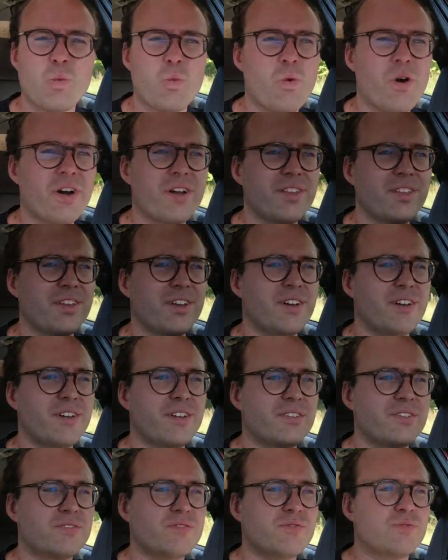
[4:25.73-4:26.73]

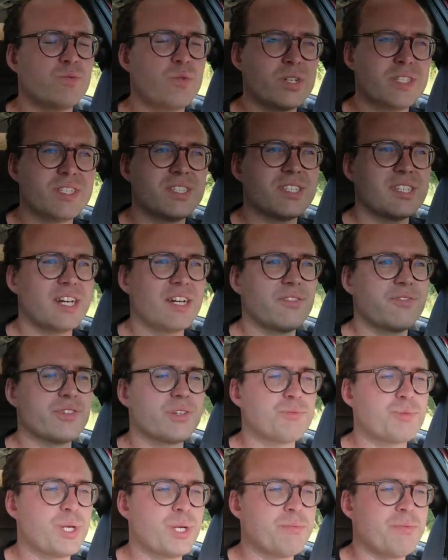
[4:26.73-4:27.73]
one side
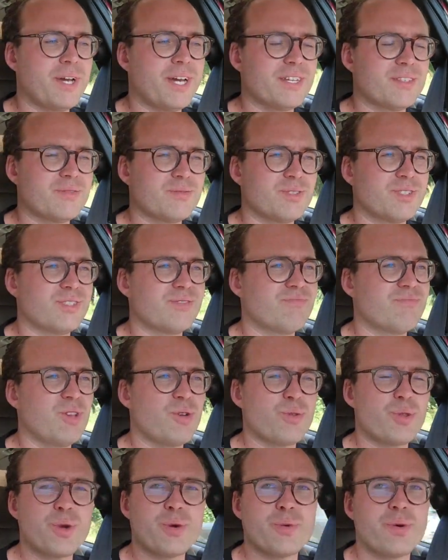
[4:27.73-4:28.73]
for the brake pads, which
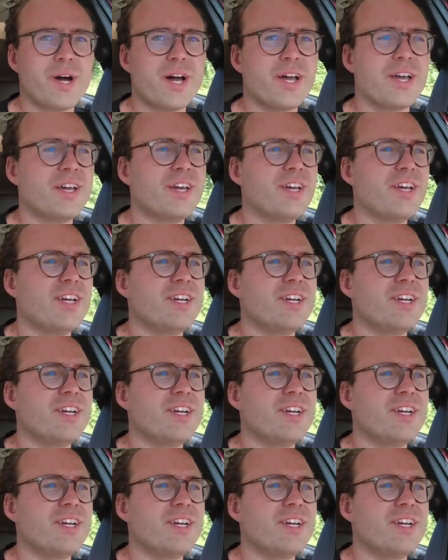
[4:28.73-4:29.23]
don't know why.